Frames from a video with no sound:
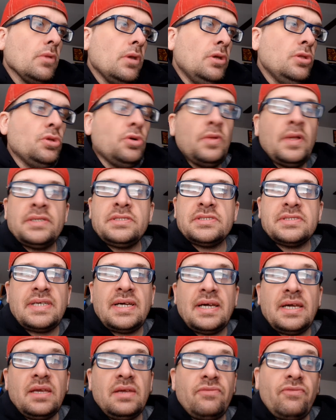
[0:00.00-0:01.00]
You know, that's a
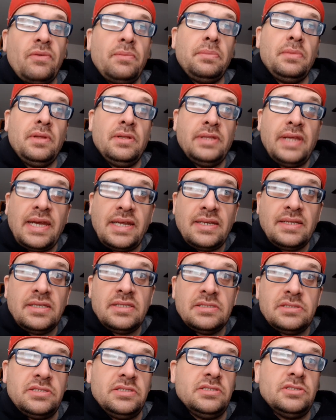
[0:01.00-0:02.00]
guy from the
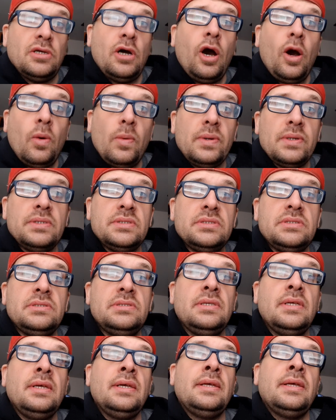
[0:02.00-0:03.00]
90s. He's
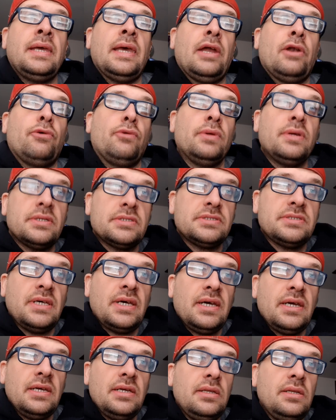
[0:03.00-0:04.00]
always at
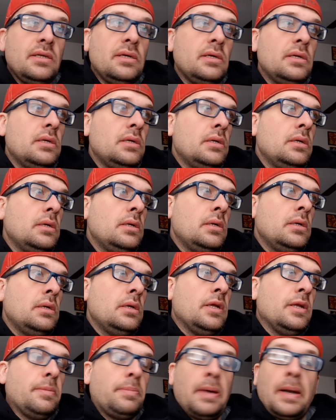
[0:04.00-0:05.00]
ringside
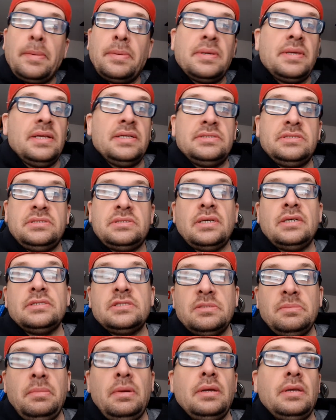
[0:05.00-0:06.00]
and probably has
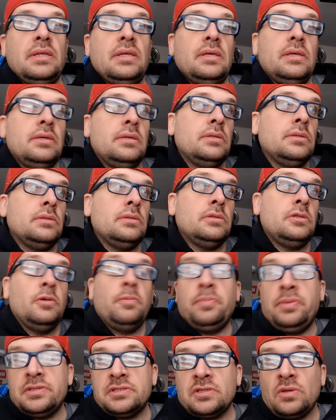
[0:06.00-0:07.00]
tons of money to
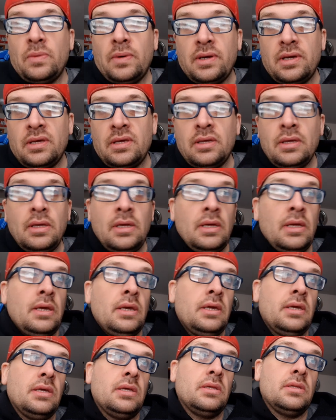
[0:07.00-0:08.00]
piss away
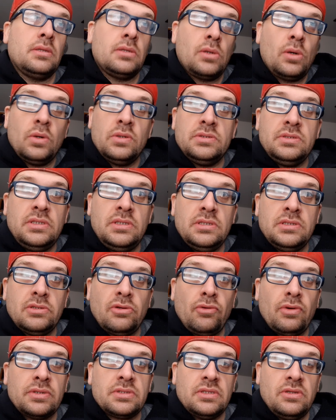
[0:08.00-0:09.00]
and goes these
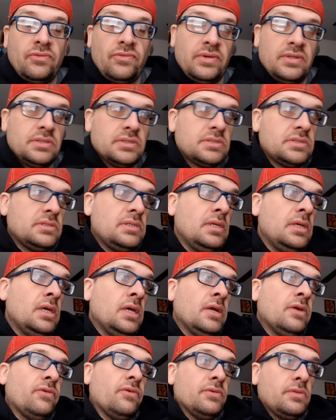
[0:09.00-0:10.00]
wrestling events
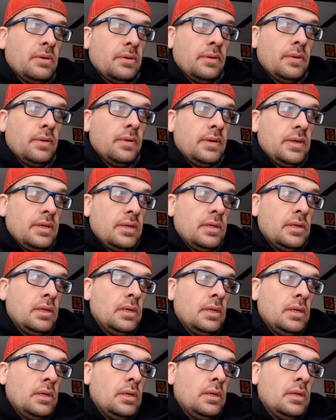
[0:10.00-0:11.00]
for WWE.
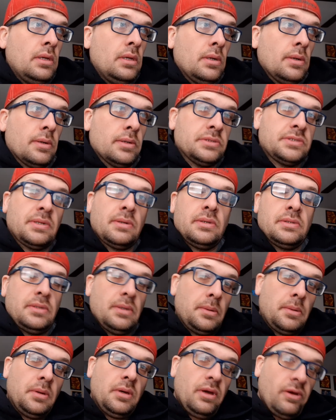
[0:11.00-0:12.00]
Or, sorry,
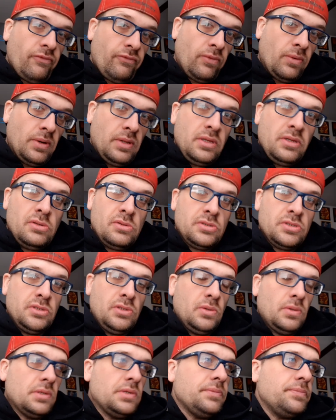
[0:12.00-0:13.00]
WF when he used to
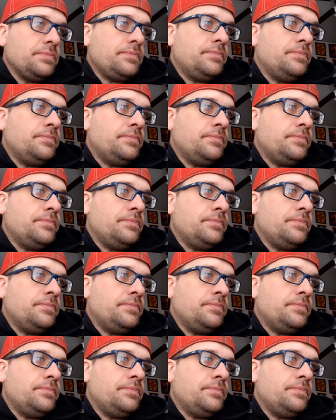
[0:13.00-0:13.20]
do it.